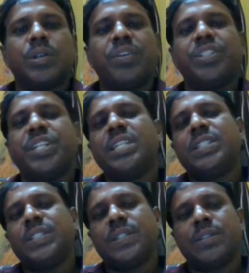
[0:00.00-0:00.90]
which
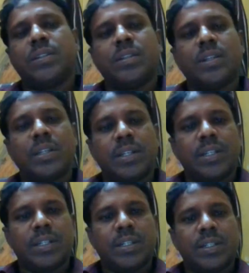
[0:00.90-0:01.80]
is
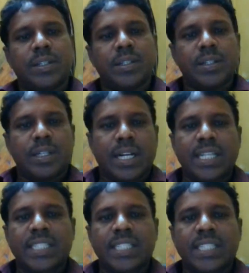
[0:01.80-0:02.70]

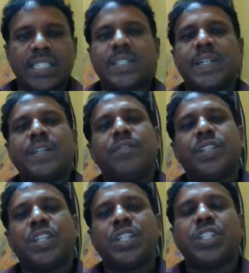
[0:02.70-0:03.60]
concerned
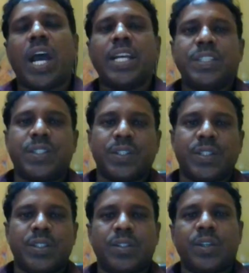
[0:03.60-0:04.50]
with the choice
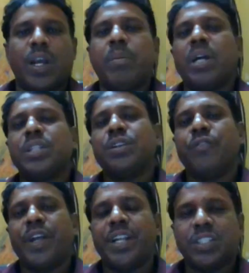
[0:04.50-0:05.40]
among the
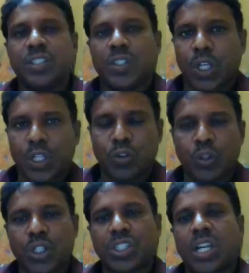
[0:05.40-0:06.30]
various
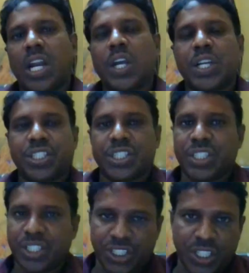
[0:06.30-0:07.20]
resources or allocation
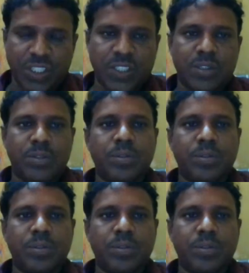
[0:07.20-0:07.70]
decisions,